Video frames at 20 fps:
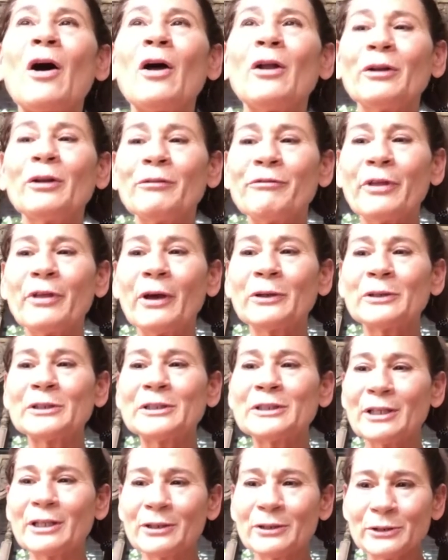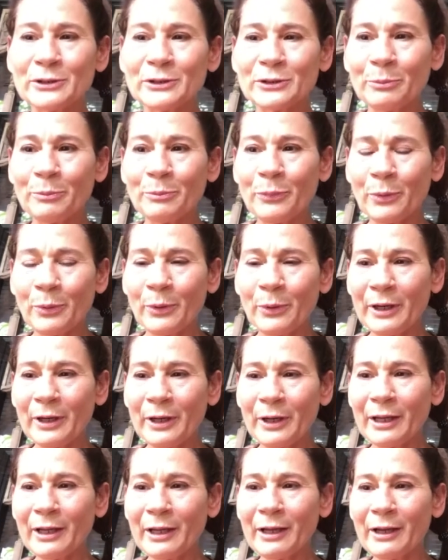all of those that are
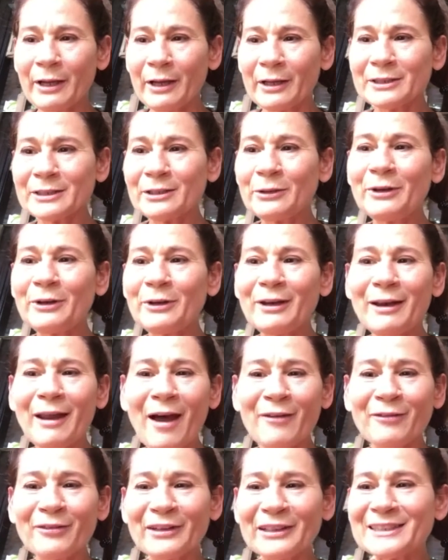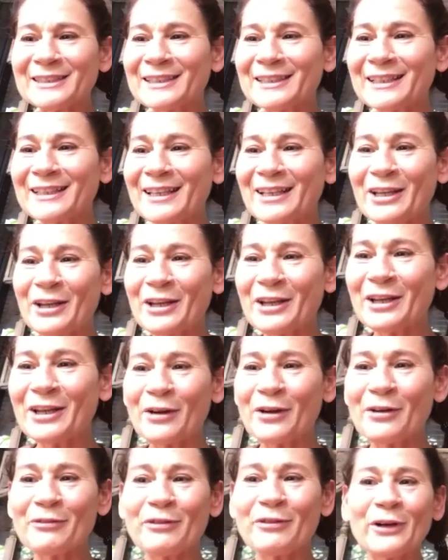supporting us, who love us and
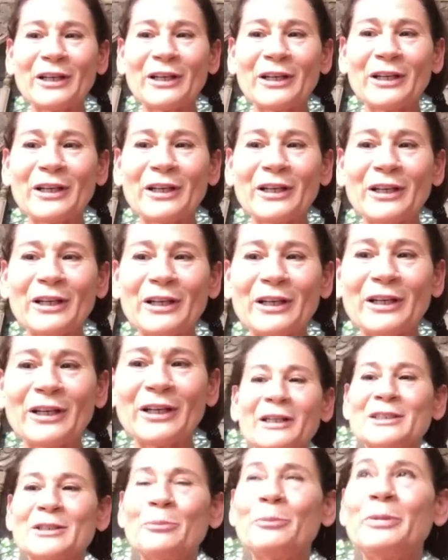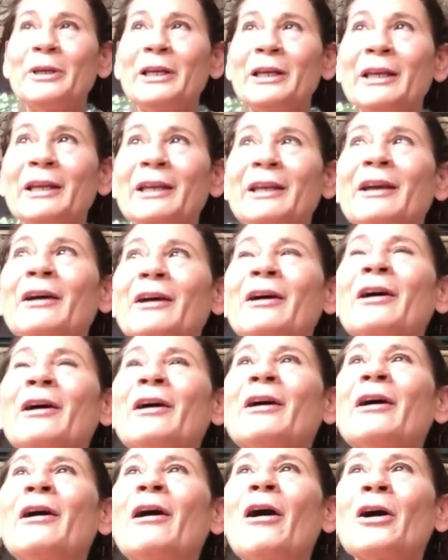care for us and want us to be
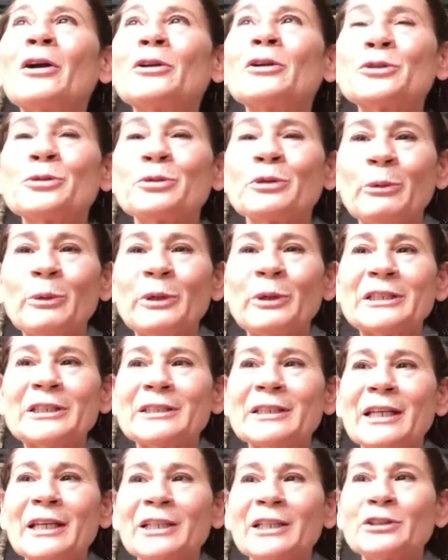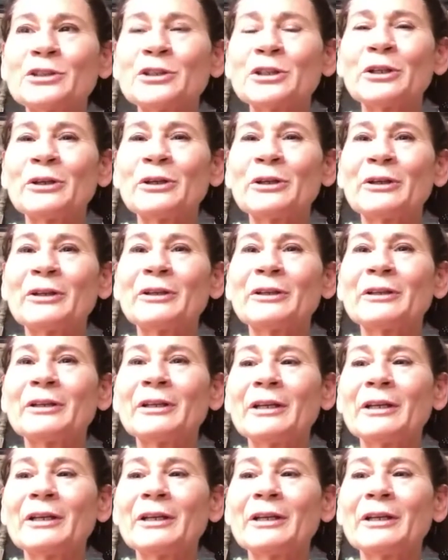our truest nature,